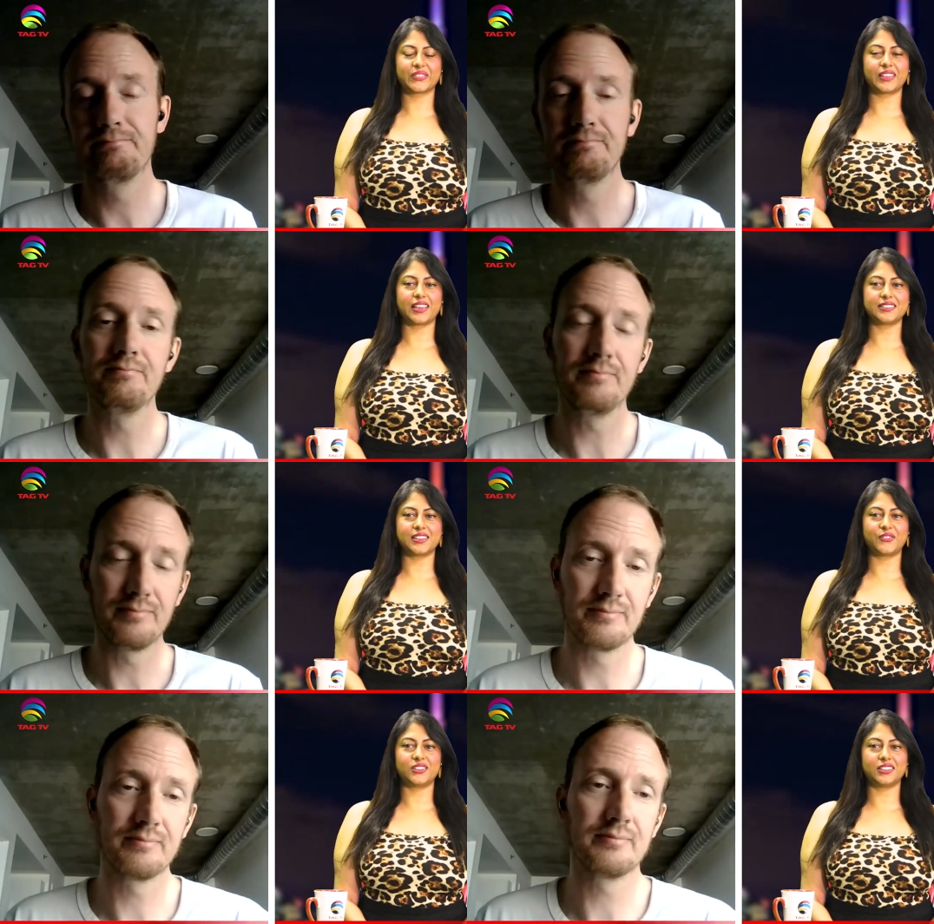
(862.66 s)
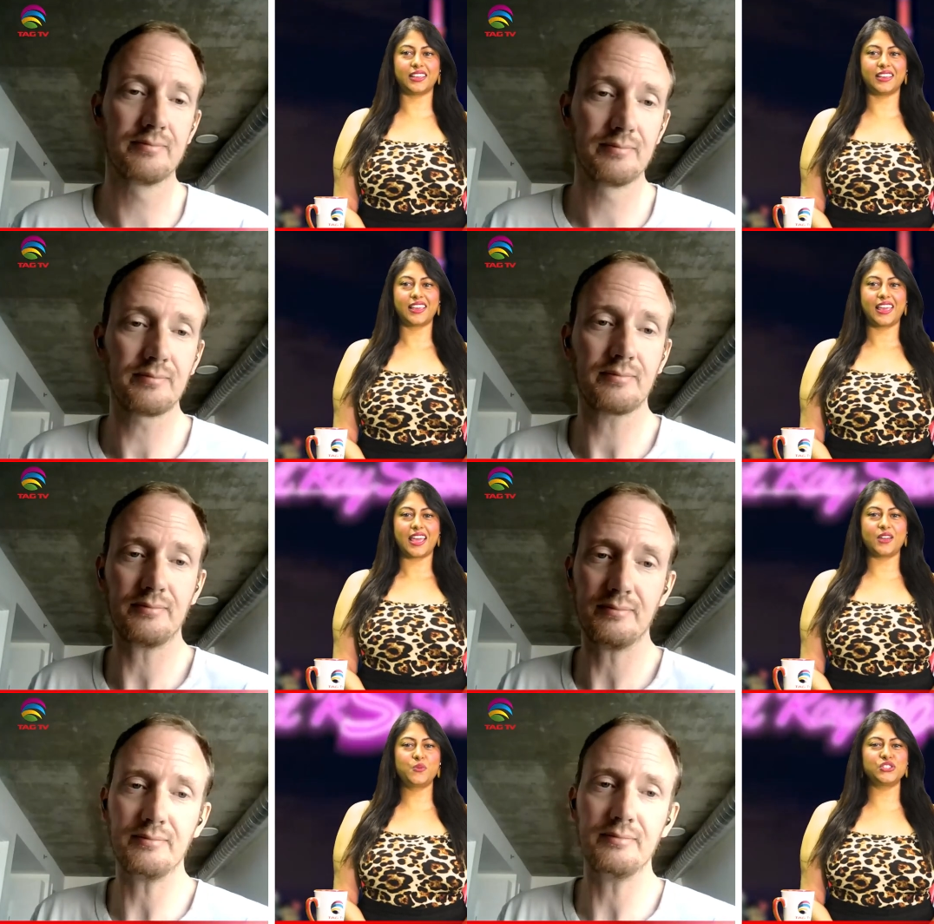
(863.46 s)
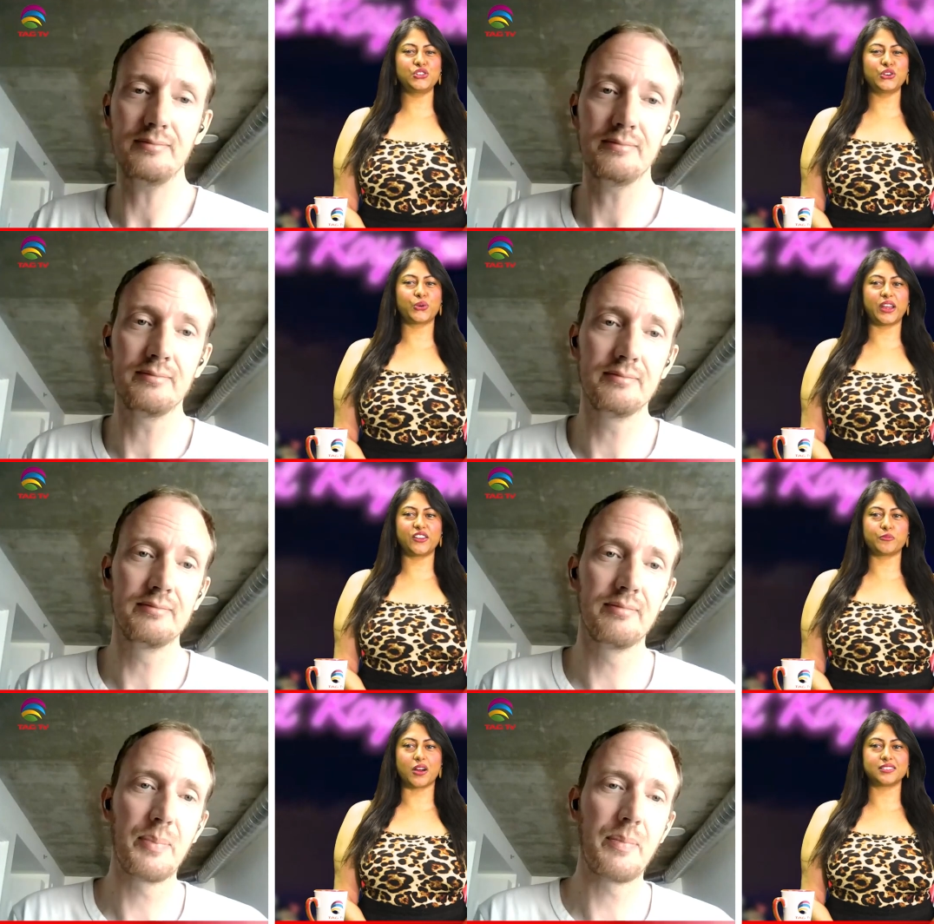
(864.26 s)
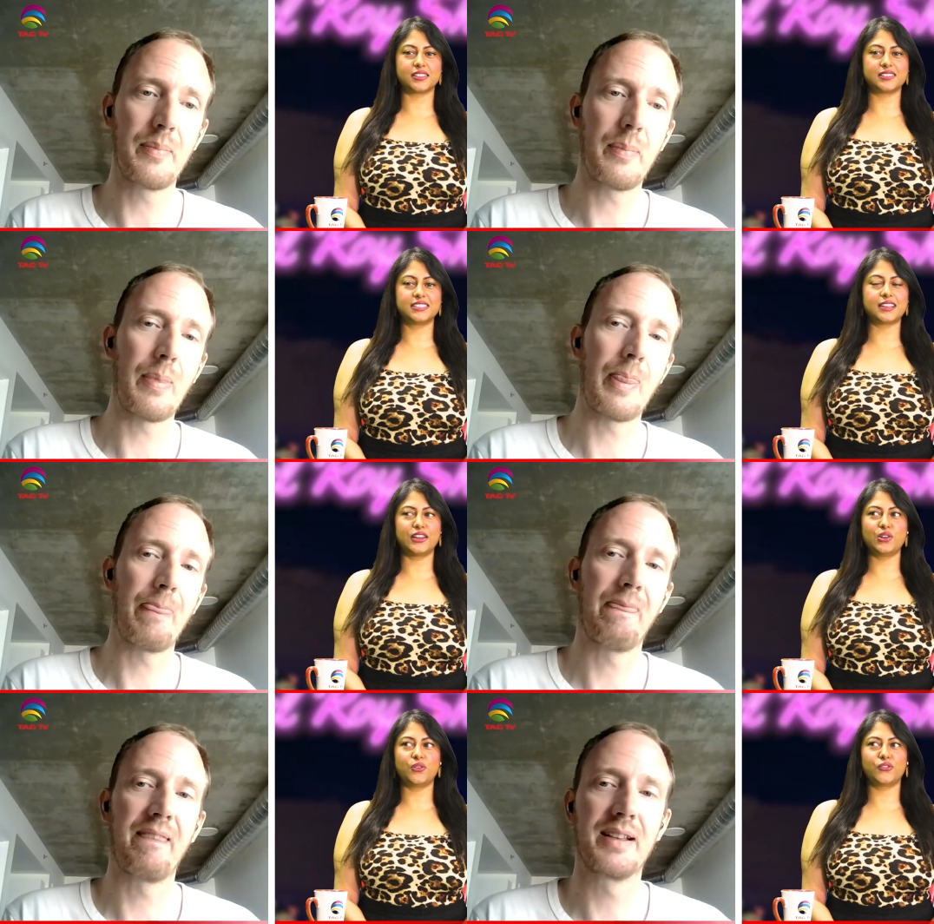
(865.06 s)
Speaker 1: Yeah, definitely. And what's your creative process? Because I know